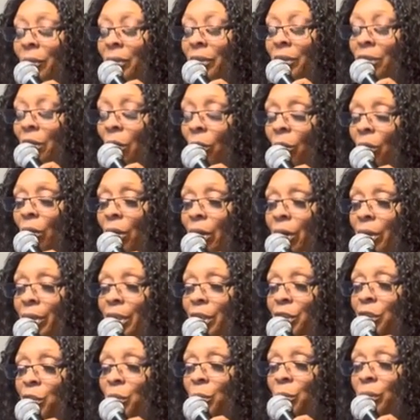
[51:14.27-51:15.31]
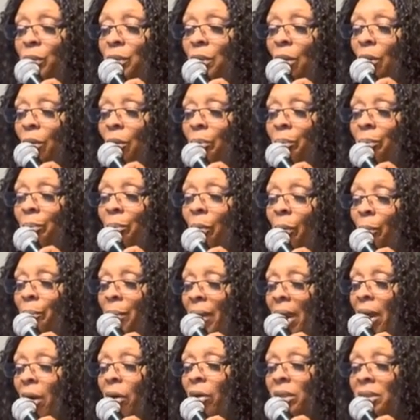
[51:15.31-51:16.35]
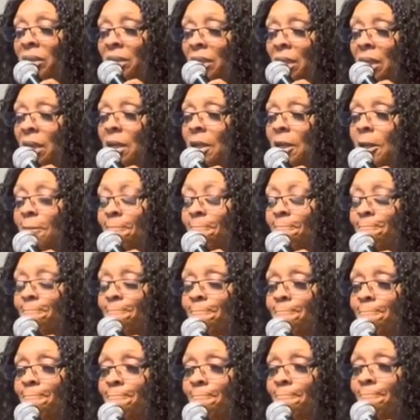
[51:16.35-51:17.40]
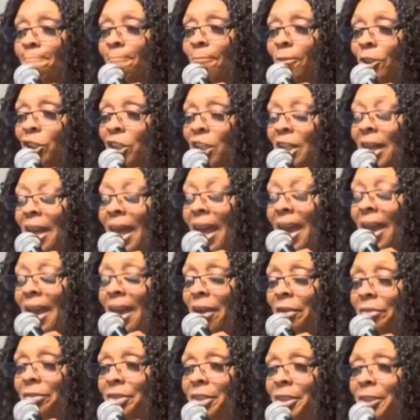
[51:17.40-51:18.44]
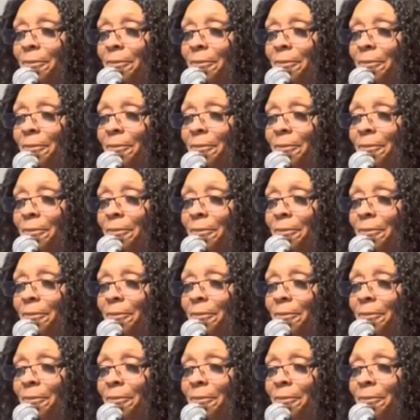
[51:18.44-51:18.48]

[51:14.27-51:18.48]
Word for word: when told her that she was going to bear a son, she laughed.